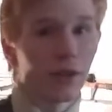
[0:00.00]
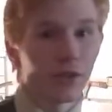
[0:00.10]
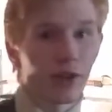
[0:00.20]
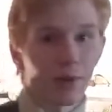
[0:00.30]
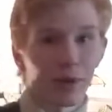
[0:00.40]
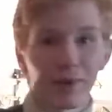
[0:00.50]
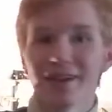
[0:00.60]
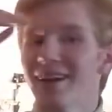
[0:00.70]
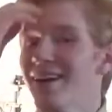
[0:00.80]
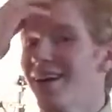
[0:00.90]
it's stuck by the way.
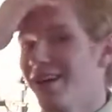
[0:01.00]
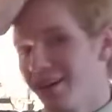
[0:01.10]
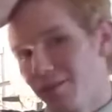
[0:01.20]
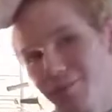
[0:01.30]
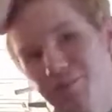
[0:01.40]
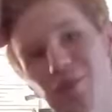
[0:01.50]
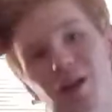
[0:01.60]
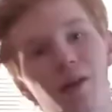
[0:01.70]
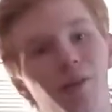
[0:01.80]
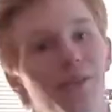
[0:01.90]
Um,
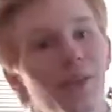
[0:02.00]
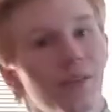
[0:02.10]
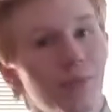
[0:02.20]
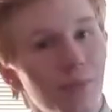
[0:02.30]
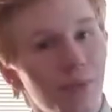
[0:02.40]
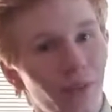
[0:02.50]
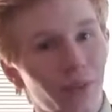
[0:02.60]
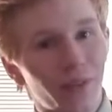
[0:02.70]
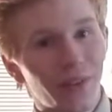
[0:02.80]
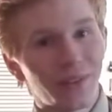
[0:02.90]
I want to tell you some self
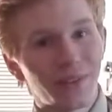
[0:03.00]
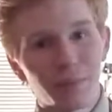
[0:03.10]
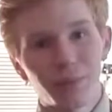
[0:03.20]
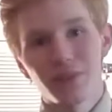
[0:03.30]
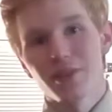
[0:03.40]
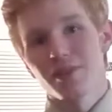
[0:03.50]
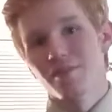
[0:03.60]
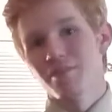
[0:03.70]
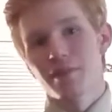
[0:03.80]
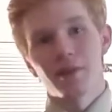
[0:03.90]
defense tips.
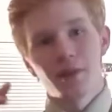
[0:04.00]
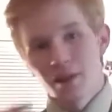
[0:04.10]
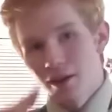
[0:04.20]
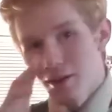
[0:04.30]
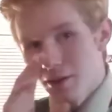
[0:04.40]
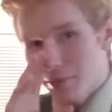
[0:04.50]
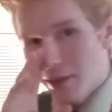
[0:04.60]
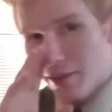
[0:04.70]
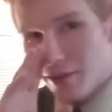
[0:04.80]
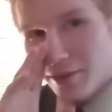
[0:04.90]
Uh,
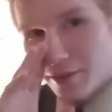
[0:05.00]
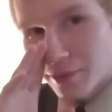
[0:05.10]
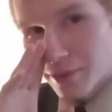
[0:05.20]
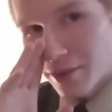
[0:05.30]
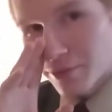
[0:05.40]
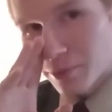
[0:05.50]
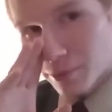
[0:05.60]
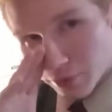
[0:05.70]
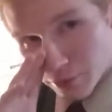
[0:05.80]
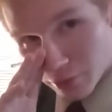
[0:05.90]
reality, this is not for
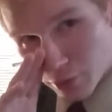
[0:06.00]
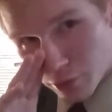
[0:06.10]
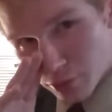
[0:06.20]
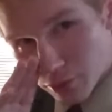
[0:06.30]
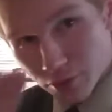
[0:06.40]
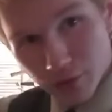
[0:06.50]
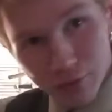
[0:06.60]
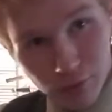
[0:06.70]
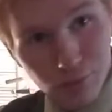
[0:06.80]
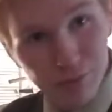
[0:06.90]
personal use, this is just
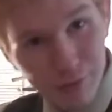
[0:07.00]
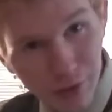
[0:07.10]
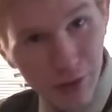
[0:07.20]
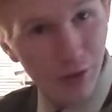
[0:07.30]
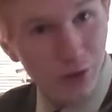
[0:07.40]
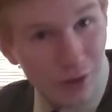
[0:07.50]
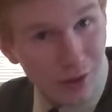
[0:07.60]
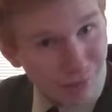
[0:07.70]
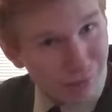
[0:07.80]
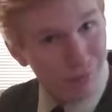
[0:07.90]
for funny little joke. Okay?
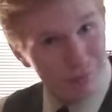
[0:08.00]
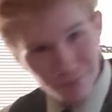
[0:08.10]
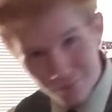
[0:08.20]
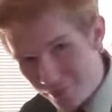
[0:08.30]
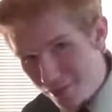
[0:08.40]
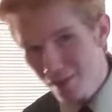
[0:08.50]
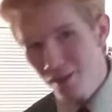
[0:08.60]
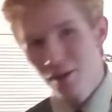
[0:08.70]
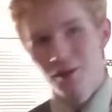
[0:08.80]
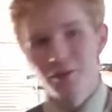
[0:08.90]

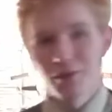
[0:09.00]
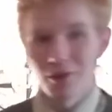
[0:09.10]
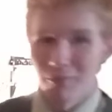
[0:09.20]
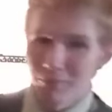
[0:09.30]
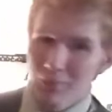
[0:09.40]
So,